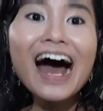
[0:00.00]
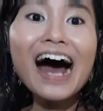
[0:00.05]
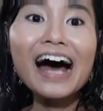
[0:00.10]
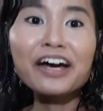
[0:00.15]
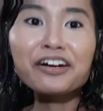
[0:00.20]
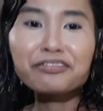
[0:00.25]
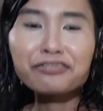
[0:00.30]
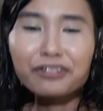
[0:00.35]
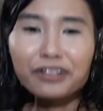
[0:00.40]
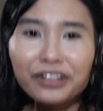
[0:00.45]

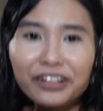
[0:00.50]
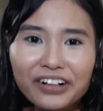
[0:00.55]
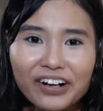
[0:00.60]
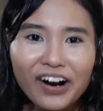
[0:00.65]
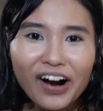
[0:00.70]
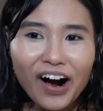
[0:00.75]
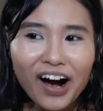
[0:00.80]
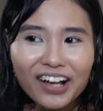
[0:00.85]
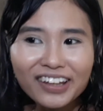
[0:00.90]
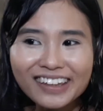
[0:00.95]
I
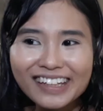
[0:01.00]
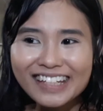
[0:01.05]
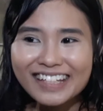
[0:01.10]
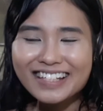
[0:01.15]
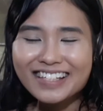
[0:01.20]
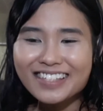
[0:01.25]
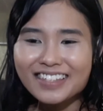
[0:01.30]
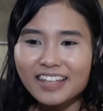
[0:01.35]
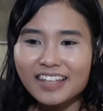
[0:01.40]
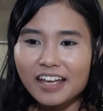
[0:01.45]
forgot
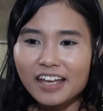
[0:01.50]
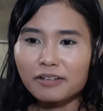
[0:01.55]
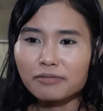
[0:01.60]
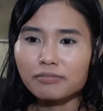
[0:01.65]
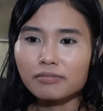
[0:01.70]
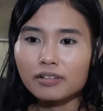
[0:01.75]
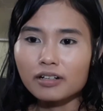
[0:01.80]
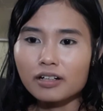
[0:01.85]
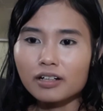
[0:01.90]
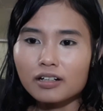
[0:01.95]
his name.
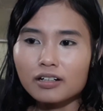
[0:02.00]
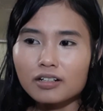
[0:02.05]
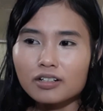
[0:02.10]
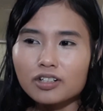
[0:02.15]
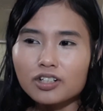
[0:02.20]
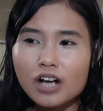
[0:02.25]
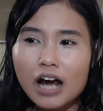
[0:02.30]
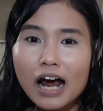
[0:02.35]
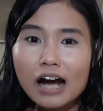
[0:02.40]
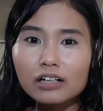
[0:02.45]

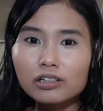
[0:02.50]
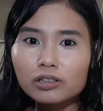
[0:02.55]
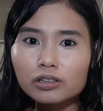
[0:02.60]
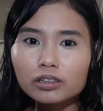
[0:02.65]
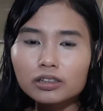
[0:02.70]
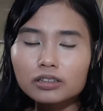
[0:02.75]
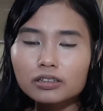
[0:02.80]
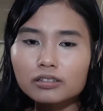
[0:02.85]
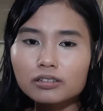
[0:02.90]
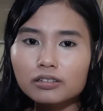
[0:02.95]

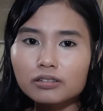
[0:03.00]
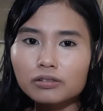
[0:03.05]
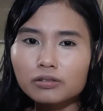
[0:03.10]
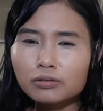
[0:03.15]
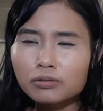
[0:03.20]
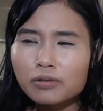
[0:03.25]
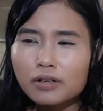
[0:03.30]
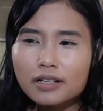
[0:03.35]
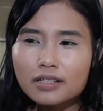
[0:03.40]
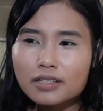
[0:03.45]
Gerald,
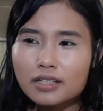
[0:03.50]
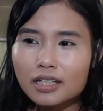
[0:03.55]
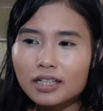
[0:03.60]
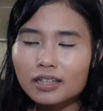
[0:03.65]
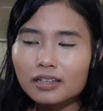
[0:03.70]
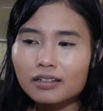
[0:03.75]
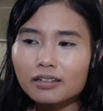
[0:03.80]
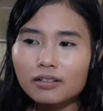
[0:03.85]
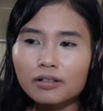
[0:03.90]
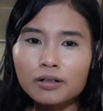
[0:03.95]
was it?
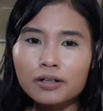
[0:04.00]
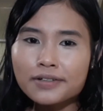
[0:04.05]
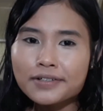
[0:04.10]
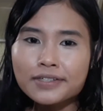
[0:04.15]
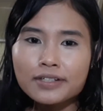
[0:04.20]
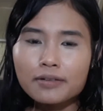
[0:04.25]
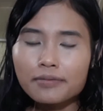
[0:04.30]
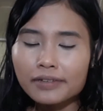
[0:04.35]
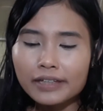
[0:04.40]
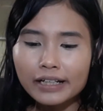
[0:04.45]
Or
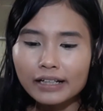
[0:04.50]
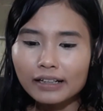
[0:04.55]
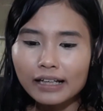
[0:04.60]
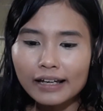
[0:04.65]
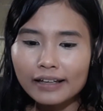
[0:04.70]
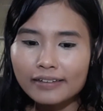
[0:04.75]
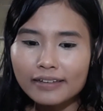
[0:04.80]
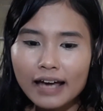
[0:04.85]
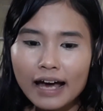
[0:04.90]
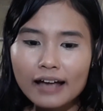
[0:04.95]
something
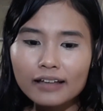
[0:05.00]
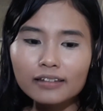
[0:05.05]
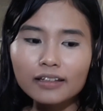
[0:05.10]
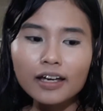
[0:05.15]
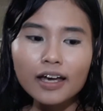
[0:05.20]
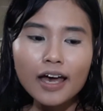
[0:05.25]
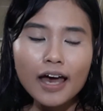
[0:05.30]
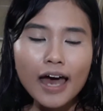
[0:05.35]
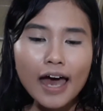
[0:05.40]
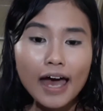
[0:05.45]
like that.
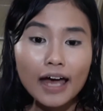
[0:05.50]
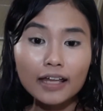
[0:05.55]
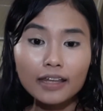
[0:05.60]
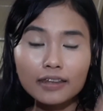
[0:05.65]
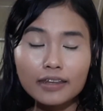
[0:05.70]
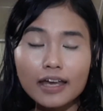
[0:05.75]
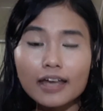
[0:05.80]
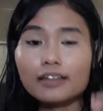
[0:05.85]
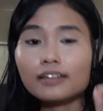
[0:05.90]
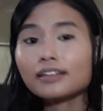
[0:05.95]
And
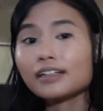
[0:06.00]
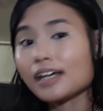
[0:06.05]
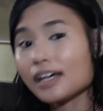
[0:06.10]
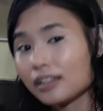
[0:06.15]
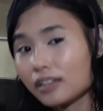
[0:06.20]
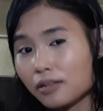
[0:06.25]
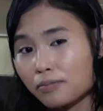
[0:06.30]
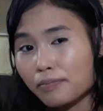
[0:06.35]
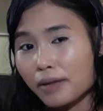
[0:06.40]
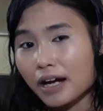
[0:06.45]
then
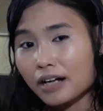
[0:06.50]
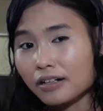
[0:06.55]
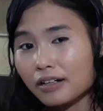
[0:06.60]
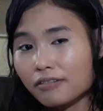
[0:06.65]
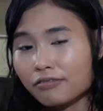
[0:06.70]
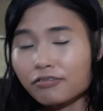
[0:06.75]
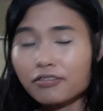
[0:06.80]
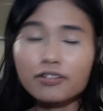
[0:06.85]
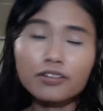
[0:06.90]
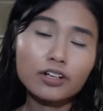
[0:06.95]
Katy Perry
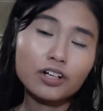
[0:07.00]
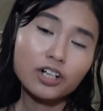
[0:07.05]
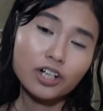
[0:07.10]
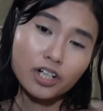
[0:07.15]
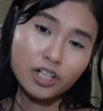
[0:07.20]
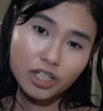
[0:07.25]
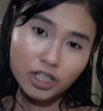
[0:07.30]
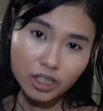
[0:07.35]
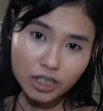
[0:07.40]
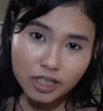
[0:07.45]
for the
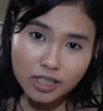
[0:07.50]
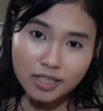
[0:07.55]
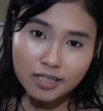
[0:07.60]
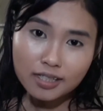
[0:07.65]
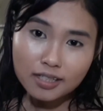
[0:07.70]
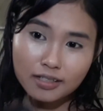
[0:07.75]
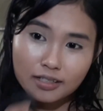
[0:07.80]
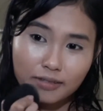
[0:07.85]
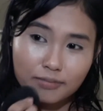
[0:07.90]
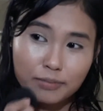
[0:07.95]

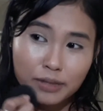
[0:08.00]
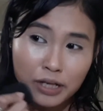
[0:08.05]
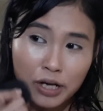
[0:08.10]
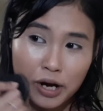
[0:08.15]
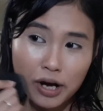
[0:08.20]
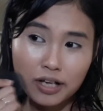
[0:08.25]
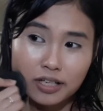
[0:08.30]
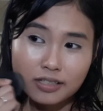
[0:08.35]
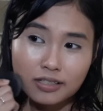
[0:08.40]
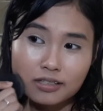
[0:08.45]
girls
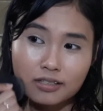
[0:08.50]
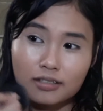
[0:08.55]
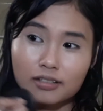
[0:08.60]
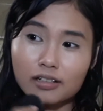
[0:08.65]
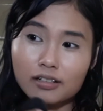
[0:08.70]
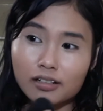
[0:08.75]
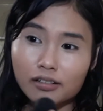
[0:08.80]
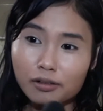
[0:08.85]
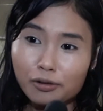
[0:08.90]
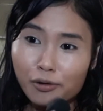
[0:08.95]
because,
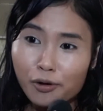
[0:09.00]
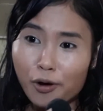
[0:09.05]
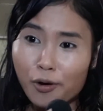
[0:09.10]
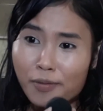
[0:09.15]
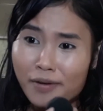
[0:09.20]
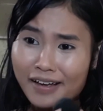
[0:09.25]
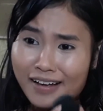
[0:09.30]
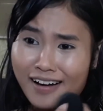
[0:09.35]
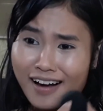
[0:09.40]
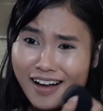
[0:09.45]
oh
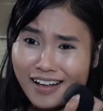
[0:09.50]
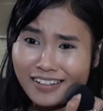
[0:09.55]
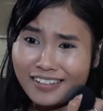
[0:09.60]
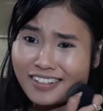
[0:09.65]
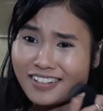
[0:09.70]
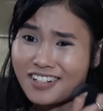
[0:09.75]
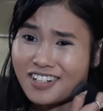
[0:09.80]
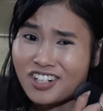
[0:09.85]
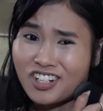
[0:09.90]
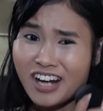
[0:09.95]
my god,
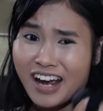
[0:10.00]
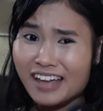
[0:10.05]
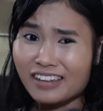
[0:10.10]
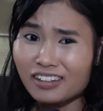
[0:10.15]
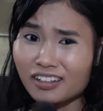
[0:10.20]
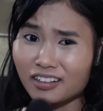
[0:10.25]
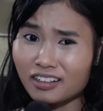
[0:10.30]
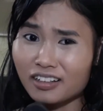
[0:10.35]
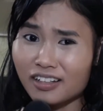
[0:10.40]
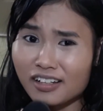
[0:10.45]

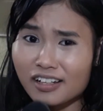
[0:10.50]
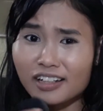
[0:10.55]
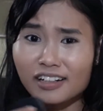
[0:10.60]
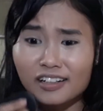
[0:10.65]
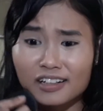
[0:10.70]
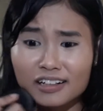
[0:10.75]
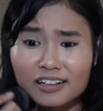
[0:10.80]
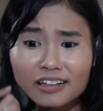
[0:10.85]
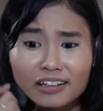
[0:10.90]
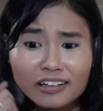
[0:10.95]
chandelier.